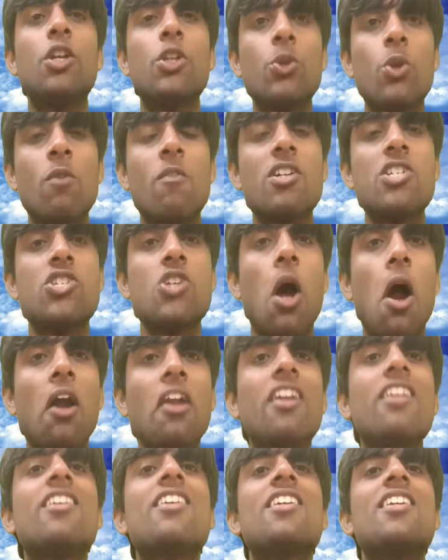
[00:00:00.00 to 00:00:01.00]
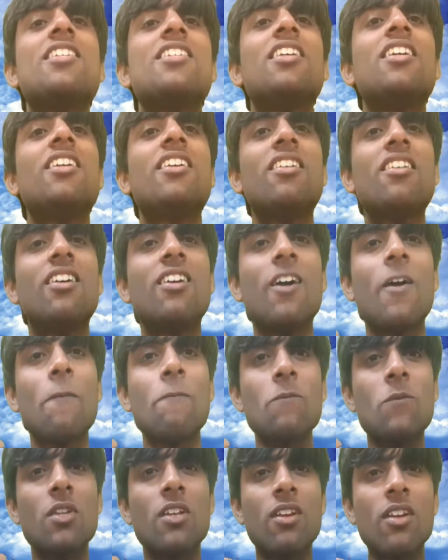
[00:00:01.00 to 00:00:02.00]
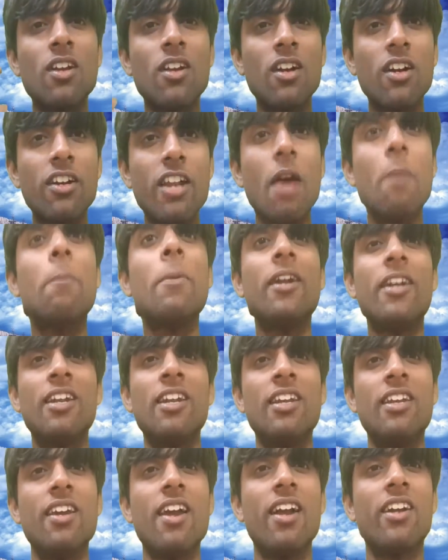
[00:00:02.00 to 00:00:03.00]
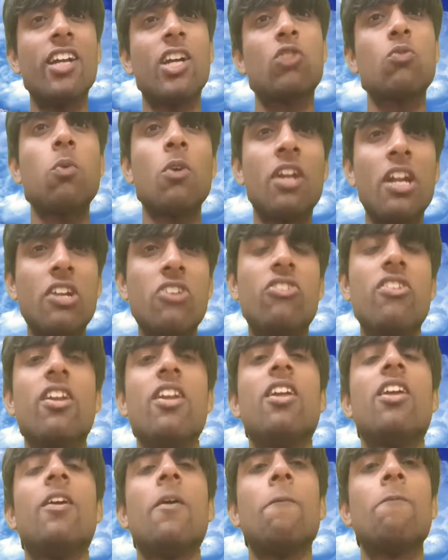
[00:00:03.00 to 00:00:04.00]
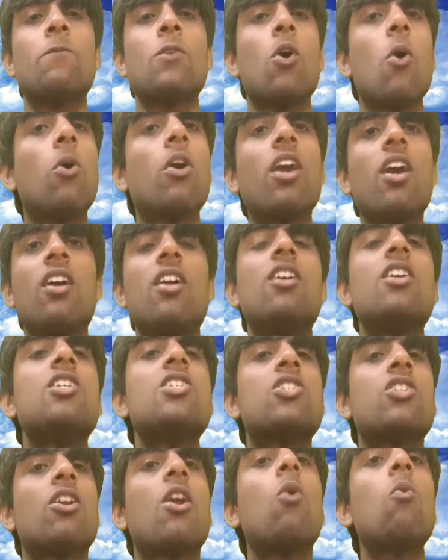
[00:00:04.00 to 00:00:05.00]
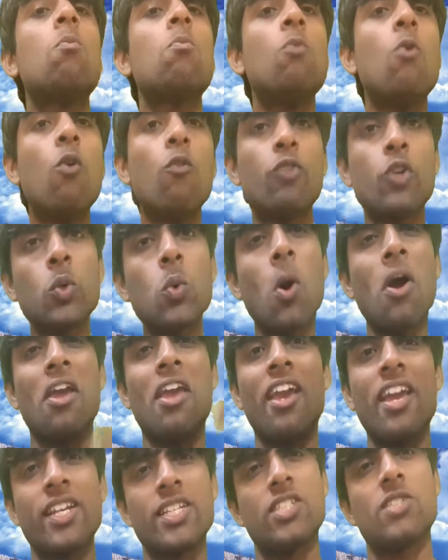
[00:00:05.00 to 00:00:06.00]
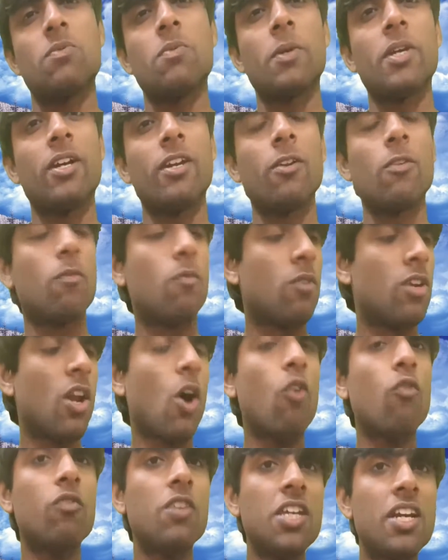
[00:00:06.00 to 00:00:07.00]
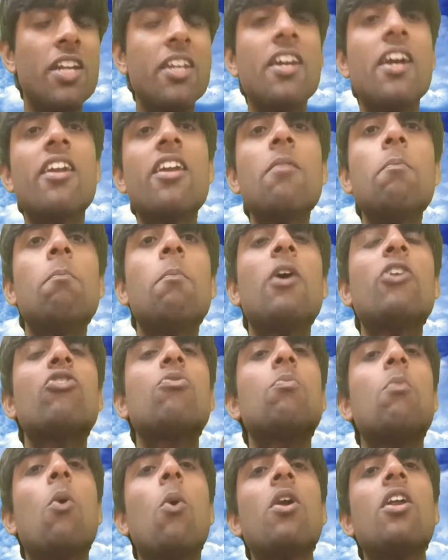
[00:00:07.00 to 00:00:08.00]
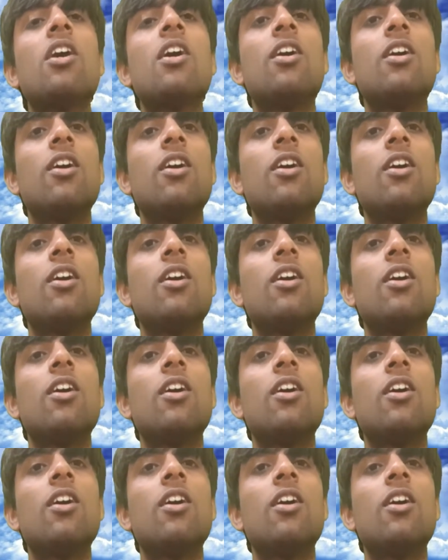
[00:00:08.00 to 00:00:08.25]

universe start increasing rapidly and exponentially. Okay, so now move to again sphere. Now we create a much more